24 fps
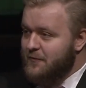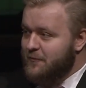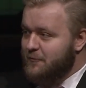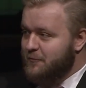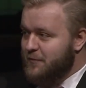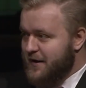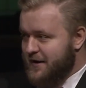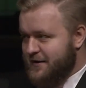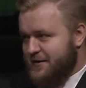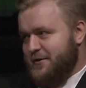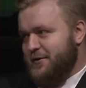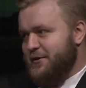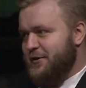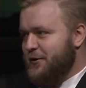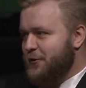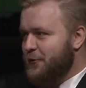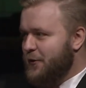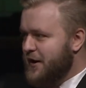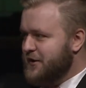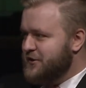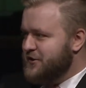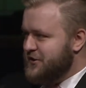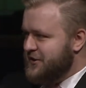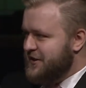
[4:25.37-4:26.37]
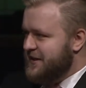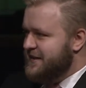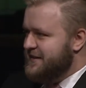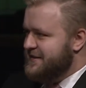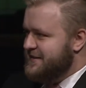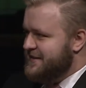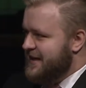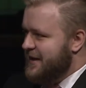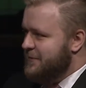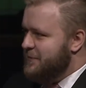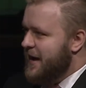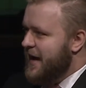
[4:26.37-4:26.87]
But the question is
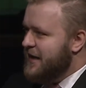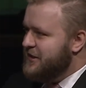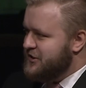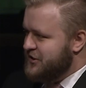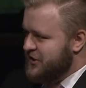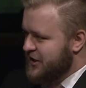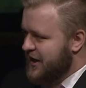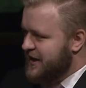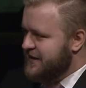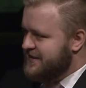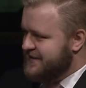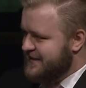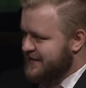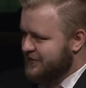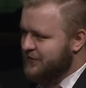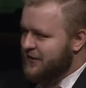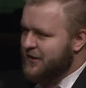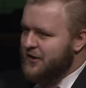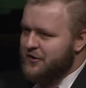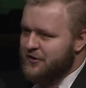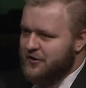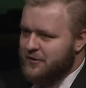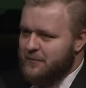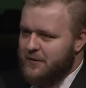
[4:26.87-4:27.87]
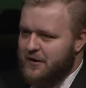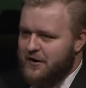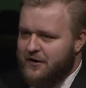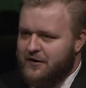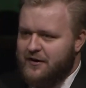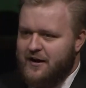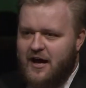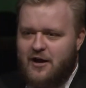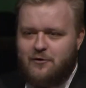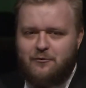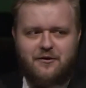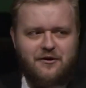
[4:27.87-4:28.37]
imagine us living here in
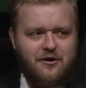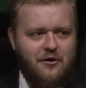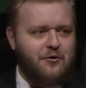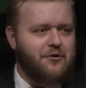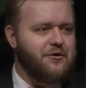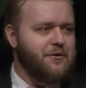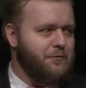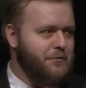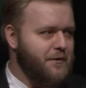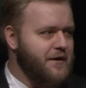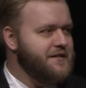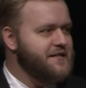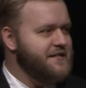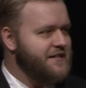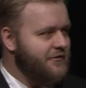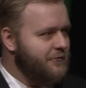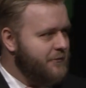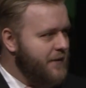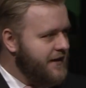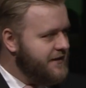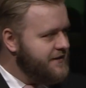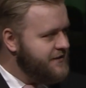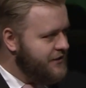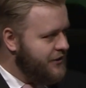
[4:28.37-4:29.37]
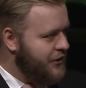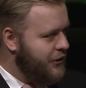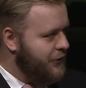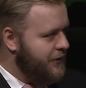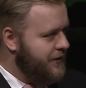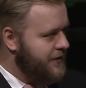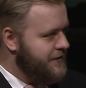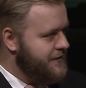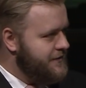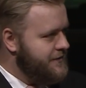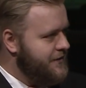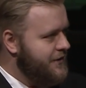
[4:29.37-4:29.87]
America and we know who the president of Mexico
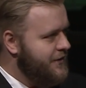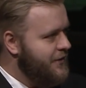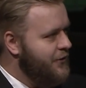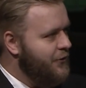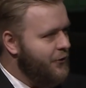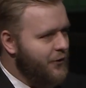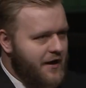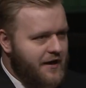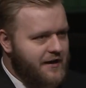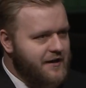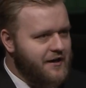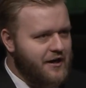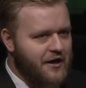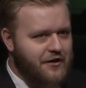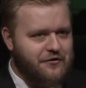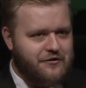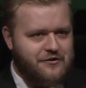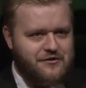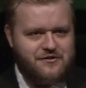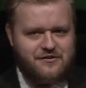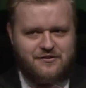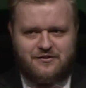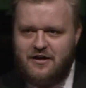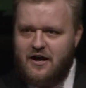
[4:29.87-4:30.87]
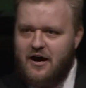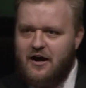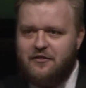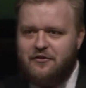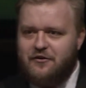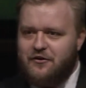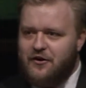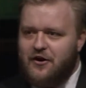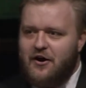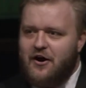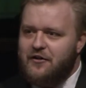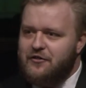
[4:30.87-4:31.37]
is or any other,
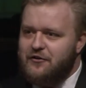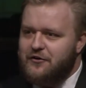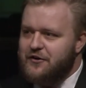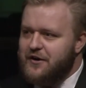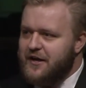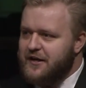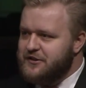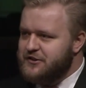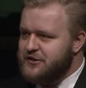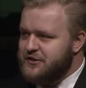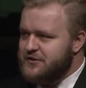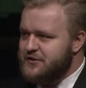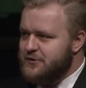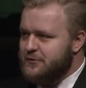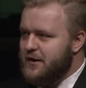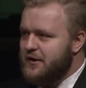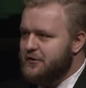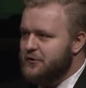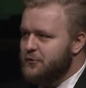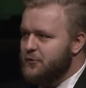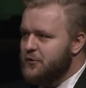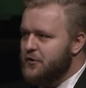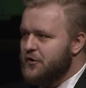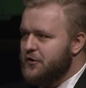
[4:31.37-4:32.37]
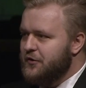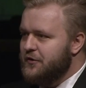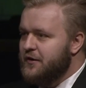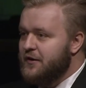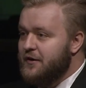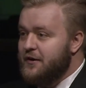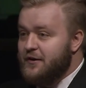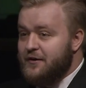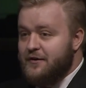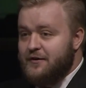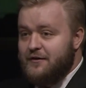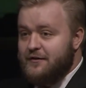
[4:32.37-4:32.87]
other, other nations around the world.
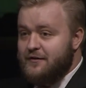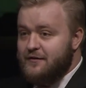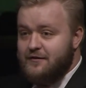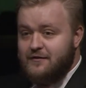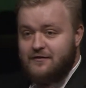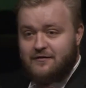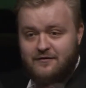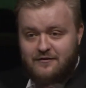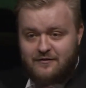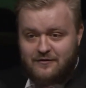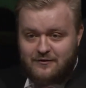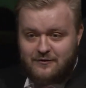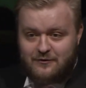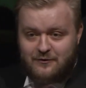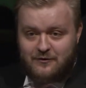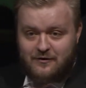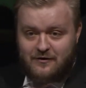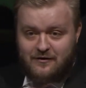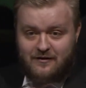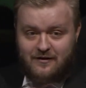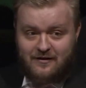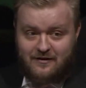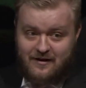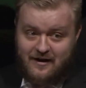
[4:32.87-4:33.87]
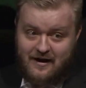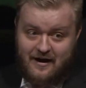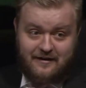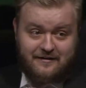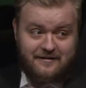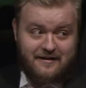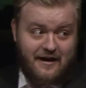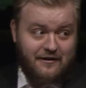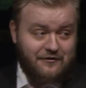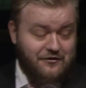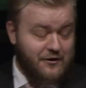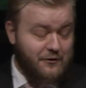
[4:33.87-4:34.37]
I
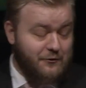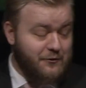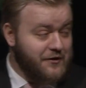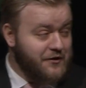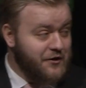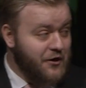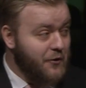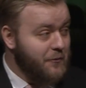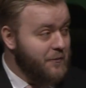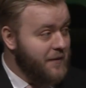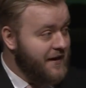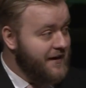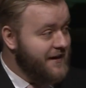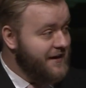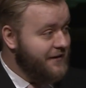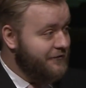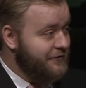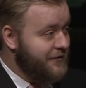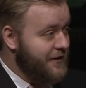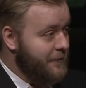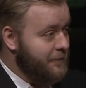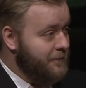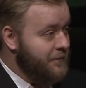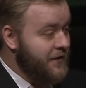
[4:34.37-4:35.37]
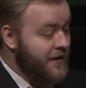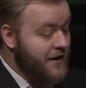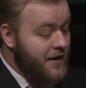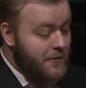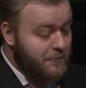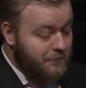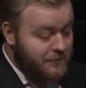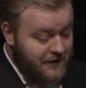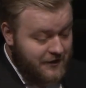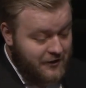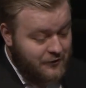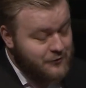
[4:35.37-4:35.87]
doubt that we know many of them.
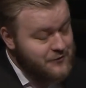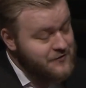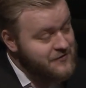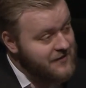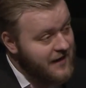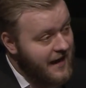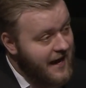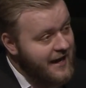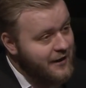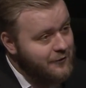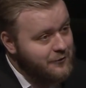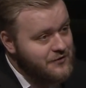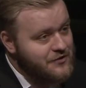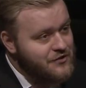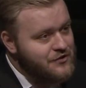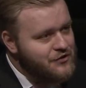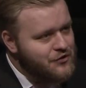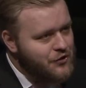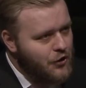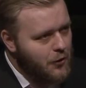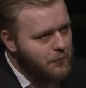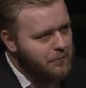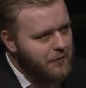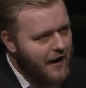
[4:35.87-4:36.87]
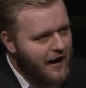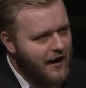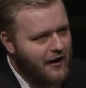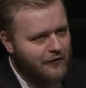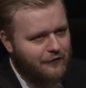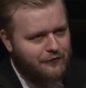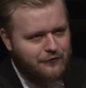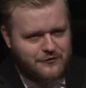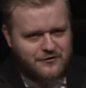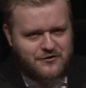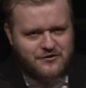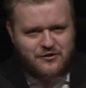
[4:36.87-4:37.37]
But Uzziah was so
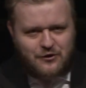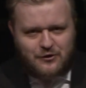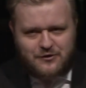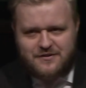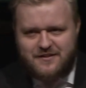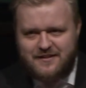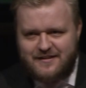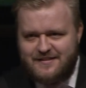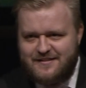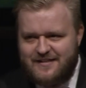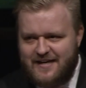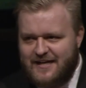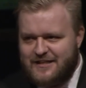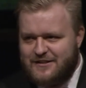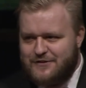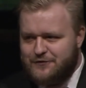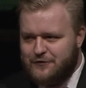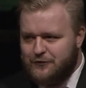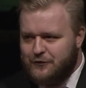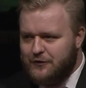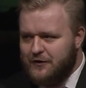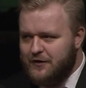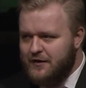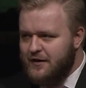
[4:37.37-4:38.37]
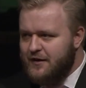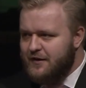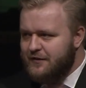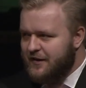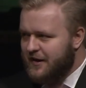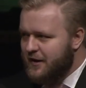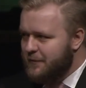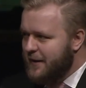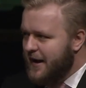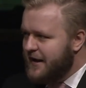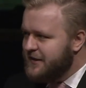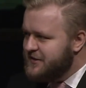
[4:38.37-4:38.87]
powerful, so successful, that
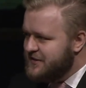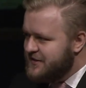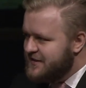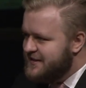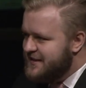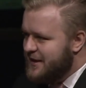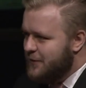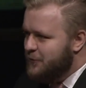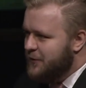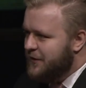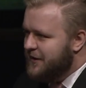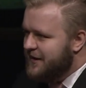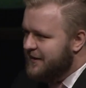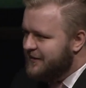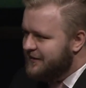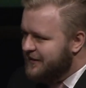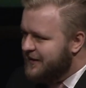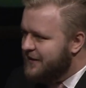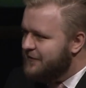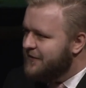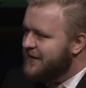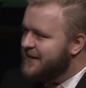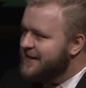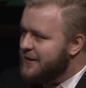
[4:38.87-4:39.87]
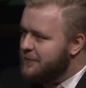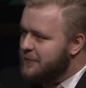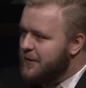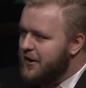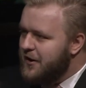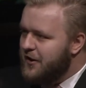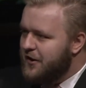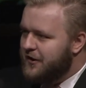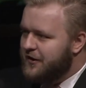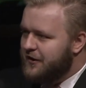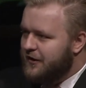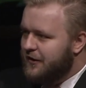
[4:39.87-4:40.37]
imagine someone living in
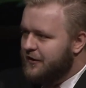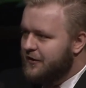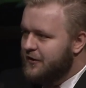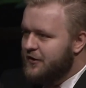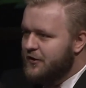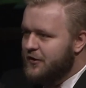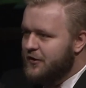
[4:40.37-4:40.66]
America